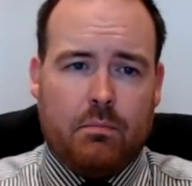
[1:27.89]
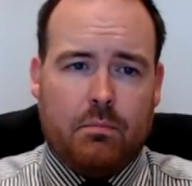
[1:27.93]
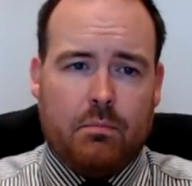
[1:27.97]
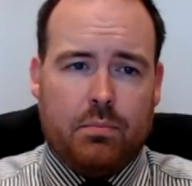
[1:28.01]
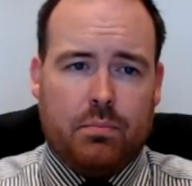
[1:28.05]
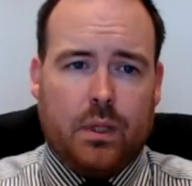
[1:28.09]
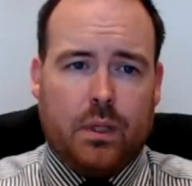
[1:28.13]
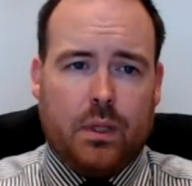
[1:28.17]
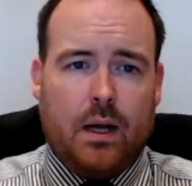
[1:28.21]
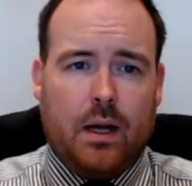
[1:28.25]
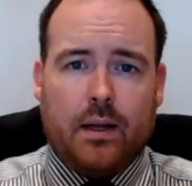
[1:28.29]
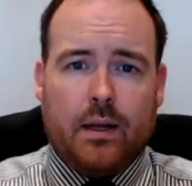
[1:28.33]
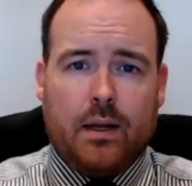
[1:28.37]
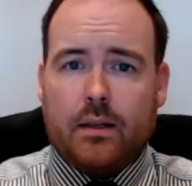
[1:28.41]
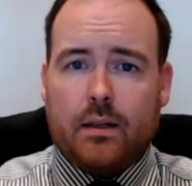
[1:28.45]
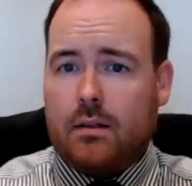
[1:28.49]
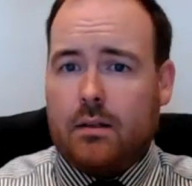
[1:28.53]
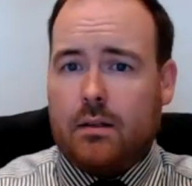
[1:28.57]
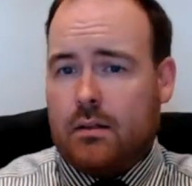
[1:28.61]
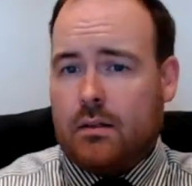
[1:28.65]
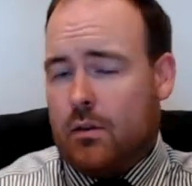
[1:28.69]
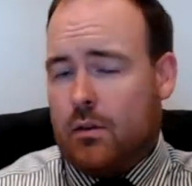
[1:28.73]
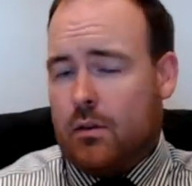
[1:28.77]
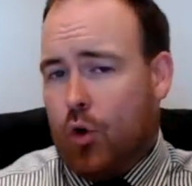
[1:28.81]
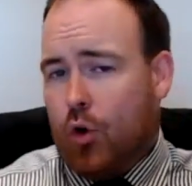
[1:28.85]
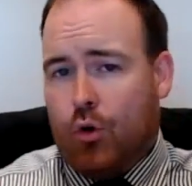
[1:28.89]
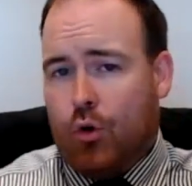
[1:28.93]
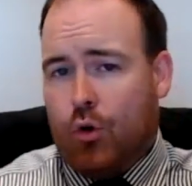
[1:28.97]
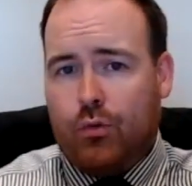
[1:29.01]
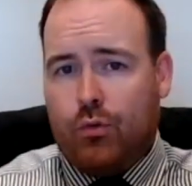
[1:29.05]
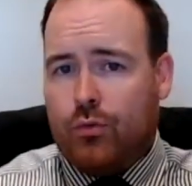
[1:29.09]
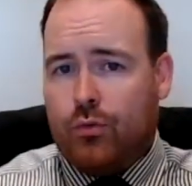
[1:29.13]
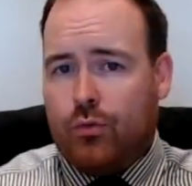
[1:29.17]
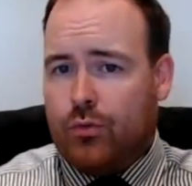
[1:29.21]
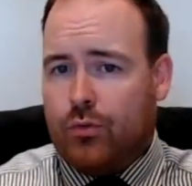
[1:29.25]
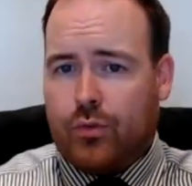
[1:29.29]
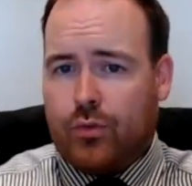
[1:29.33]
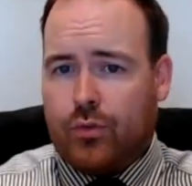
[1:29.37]
black
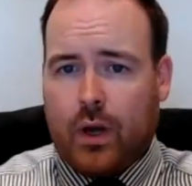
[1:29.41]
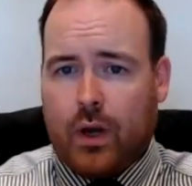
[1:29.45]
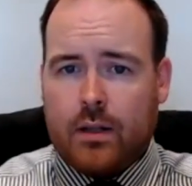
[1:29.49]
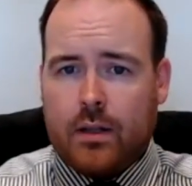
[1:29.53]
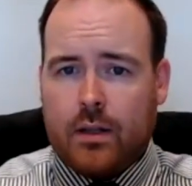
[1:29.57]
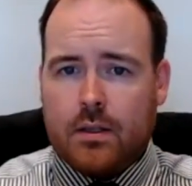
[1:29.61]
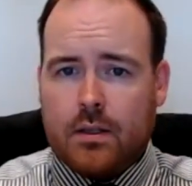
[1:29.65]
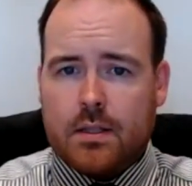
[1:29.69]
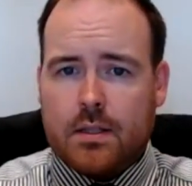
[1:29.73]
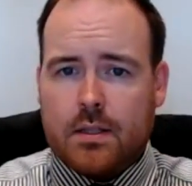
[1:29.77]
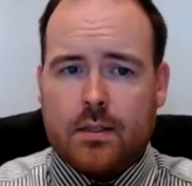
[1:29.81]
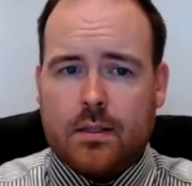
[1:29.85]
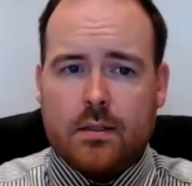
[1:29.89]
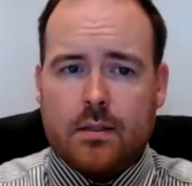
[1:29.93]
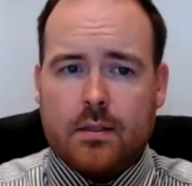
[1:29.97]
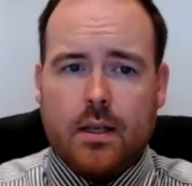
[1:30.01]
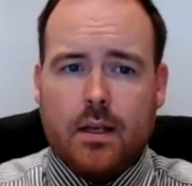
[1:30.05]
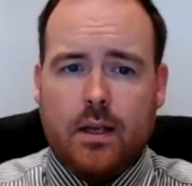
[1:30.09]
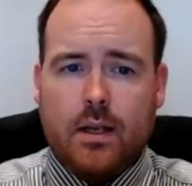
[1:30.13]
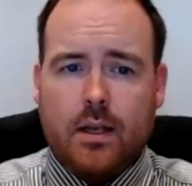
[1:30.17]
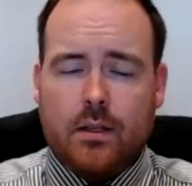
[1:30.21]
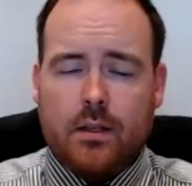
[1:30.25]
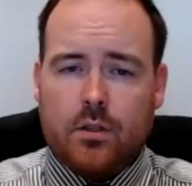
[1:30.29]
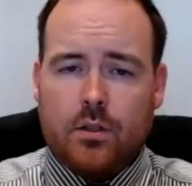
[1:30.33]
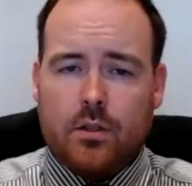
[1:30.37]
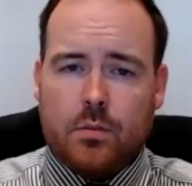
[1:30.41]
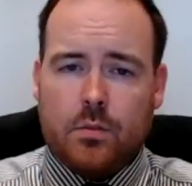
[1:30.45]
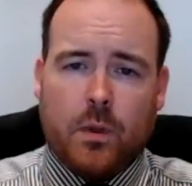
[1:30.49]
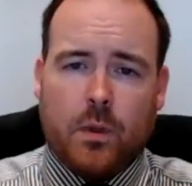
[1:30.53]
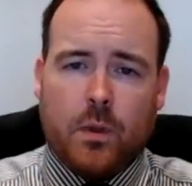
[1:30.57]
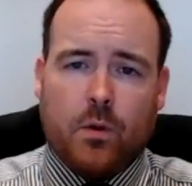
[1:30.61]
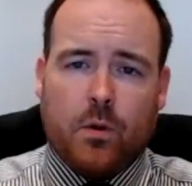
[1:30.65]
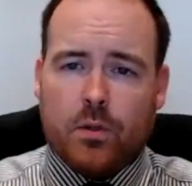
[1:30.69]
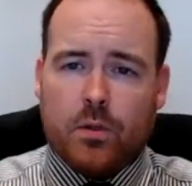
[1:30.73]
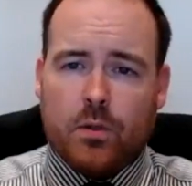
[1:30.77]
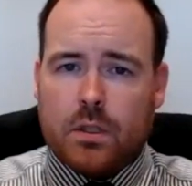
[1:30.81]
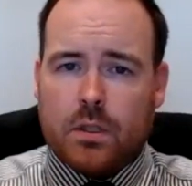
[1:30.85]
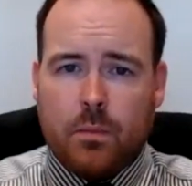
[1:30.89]
Golf, for instance, just
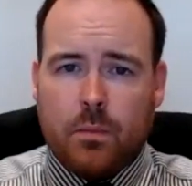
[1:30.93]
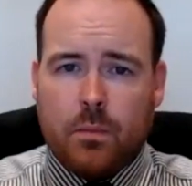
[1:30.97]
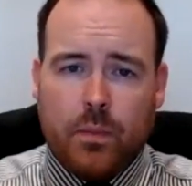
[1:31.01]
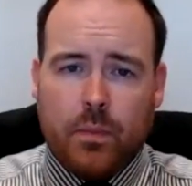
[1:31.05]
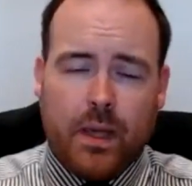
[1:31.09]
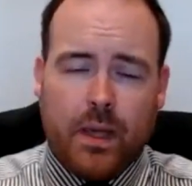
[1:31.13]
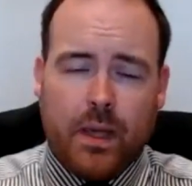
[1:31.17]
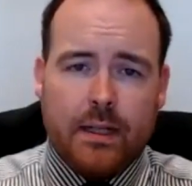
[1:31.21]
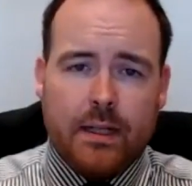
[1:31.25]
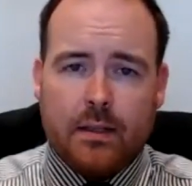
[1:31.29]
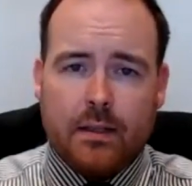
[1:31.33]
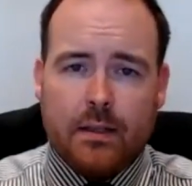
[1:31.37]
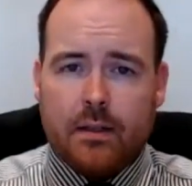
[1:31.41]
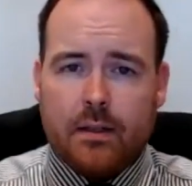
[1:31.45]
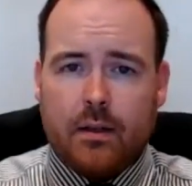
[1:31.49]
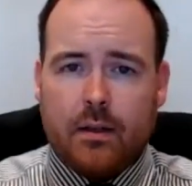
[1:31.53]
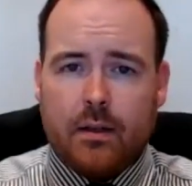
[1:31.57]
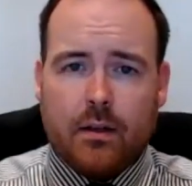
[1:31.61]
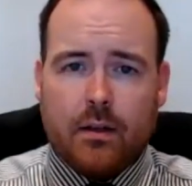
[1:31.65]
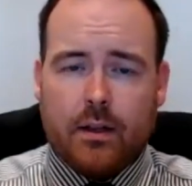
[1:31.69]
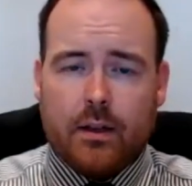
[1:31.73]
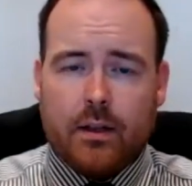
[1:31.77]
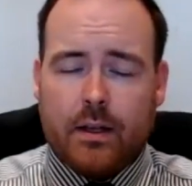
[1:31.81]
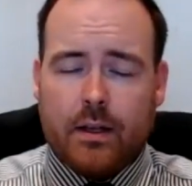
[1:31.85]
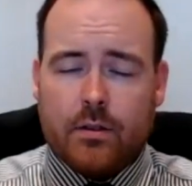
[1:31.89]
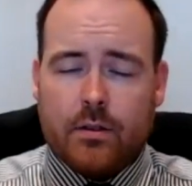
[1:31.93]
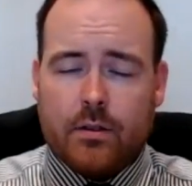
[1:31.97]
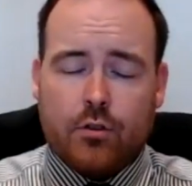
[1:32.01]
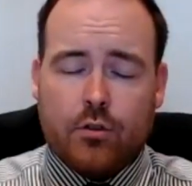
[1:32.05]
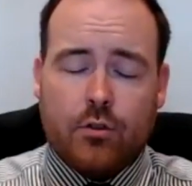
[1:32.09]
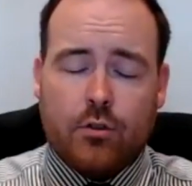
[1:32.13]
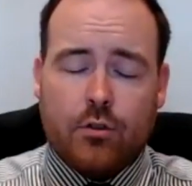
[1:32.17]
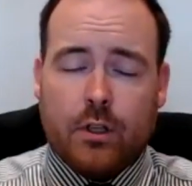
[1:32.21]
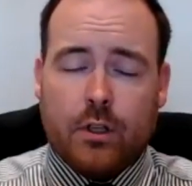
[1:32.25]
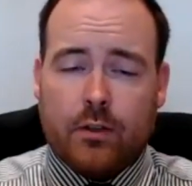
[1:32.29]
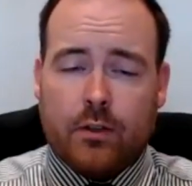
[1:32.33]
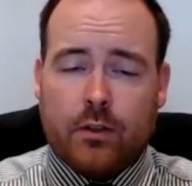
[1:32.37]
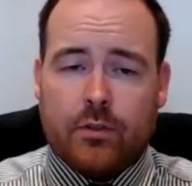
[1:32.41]
because the paint, it's
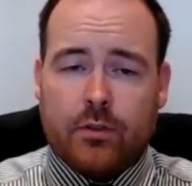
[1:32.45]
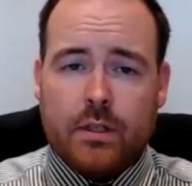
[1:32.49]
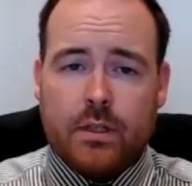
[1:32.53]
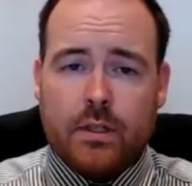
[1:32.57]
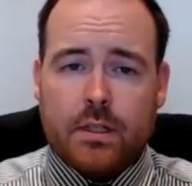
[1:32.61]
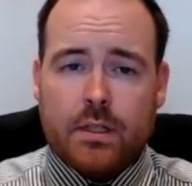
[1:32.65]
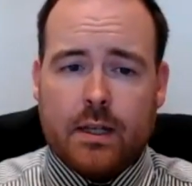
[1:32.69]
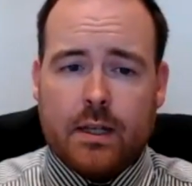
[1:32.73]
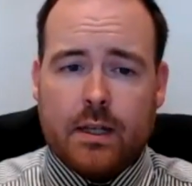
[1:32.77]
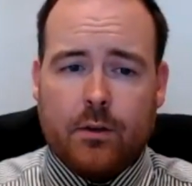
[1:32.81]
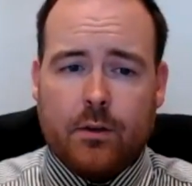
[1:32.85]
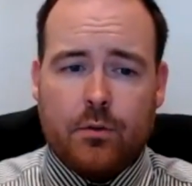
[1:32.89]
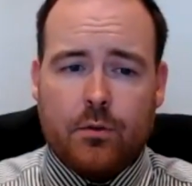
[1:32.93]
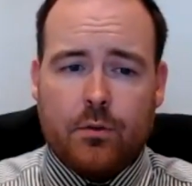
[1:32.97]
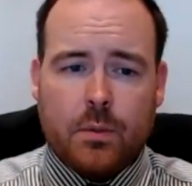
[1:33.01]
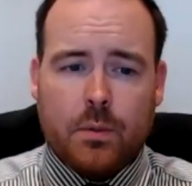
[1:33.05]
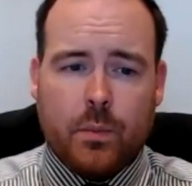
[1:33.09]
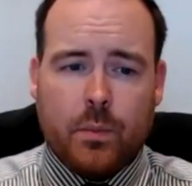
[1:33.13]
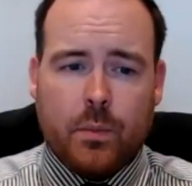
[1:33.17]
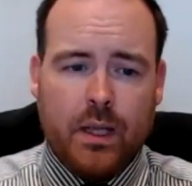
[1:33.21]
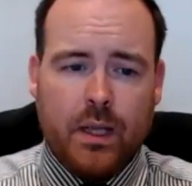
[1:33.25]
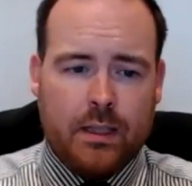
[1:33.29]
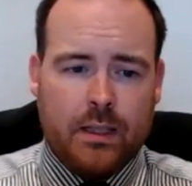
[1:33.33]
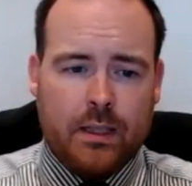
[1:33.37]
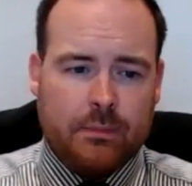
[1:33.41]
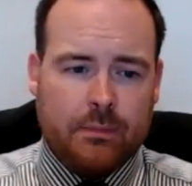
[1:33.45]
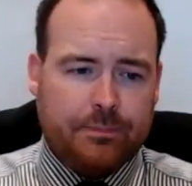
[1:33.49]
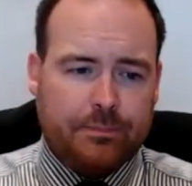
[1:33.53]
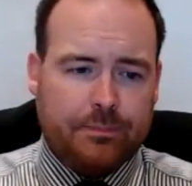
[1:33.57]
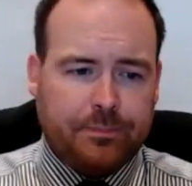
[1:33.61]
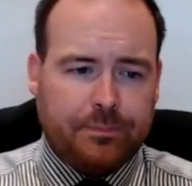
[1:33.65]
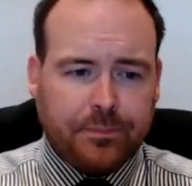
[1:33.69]
two different styles of paint.